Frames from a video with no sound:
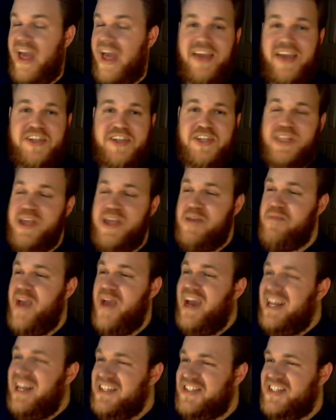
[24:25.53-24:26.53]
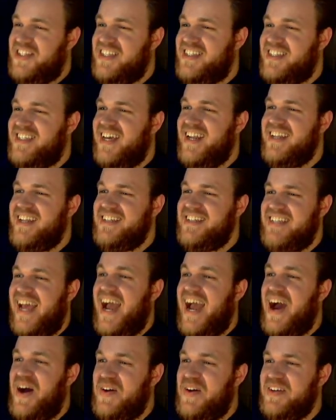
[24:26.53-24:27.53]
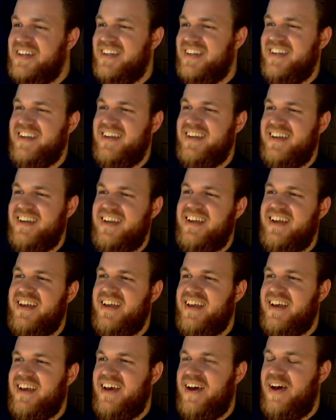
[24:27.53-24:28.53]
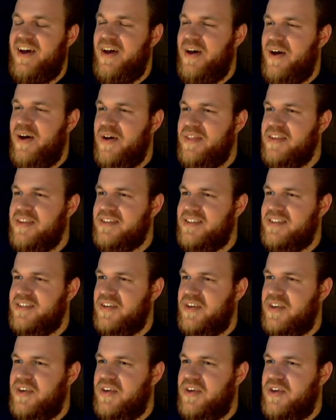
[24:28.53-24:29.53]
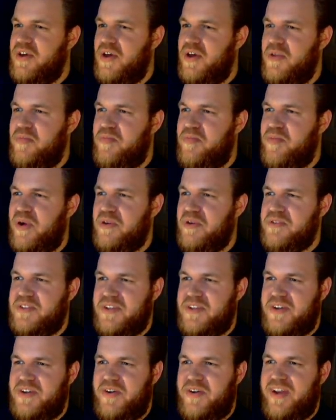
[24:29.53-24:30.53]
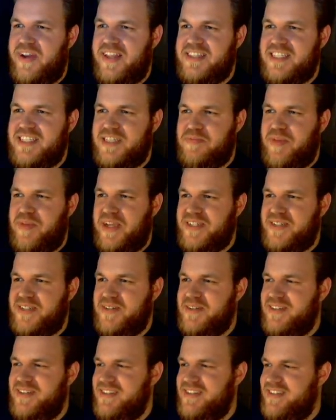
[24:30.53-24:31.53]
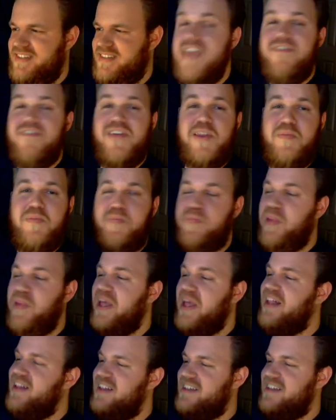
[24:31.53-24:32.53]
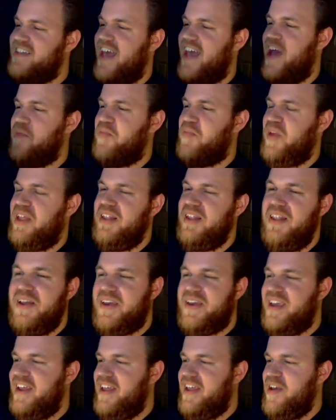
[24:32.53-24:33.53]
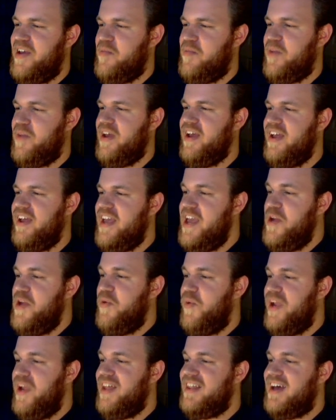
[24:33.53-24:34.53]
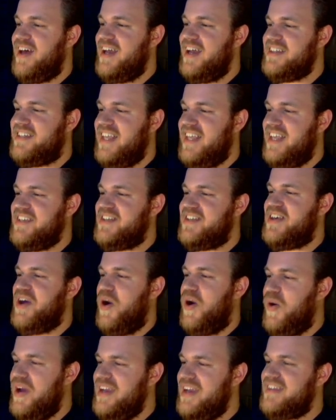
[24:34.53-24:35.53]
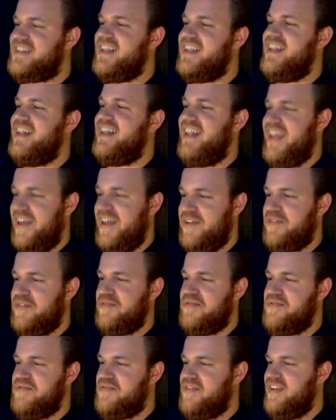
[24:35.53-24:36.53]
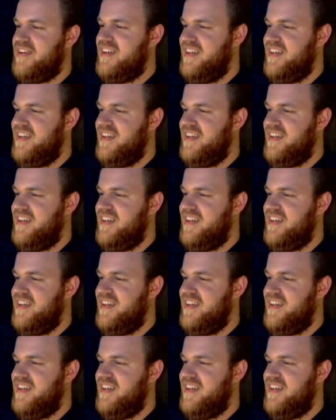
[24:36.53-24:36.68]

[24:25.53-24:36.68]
I actually managed to set it down. Oh, this is a good post-credits special. Even Bill is happy. Look at him. He realized he's going to live.